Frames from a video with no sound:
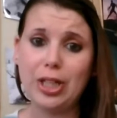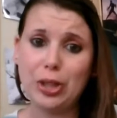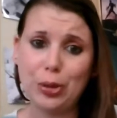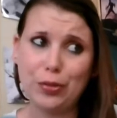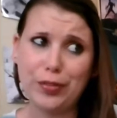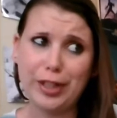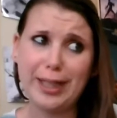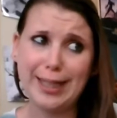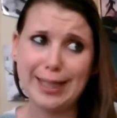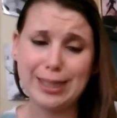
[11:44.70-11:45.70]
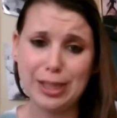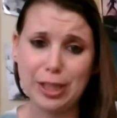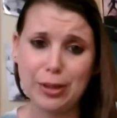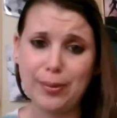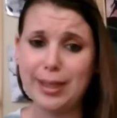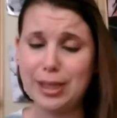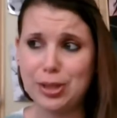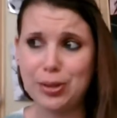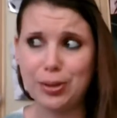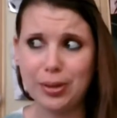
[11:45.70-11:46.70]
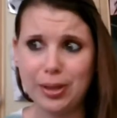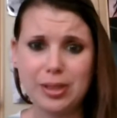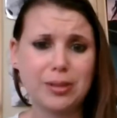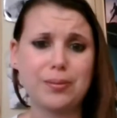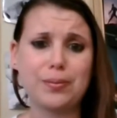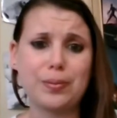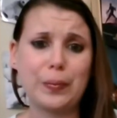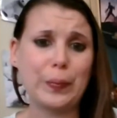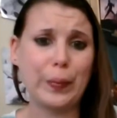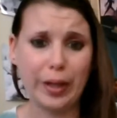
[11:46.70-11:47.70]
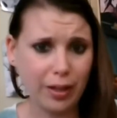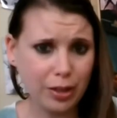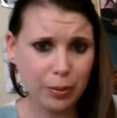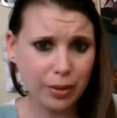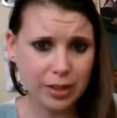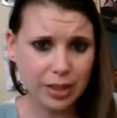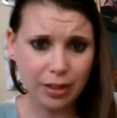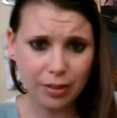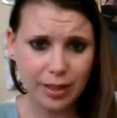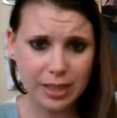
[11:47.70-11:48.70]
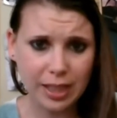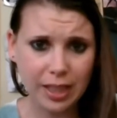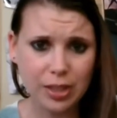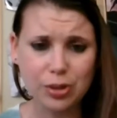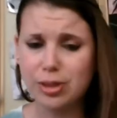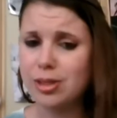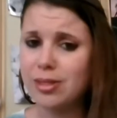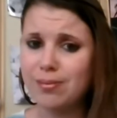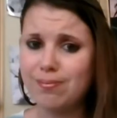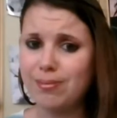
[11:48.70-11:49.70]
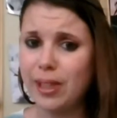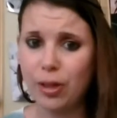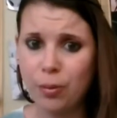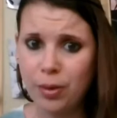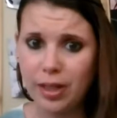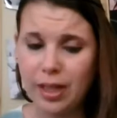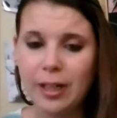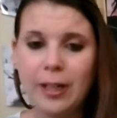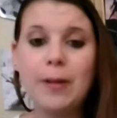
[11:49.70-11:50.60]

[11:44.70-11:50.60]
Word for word: You love it. It's you. It's your colours. Why aren't you at the till already? Just get on with it.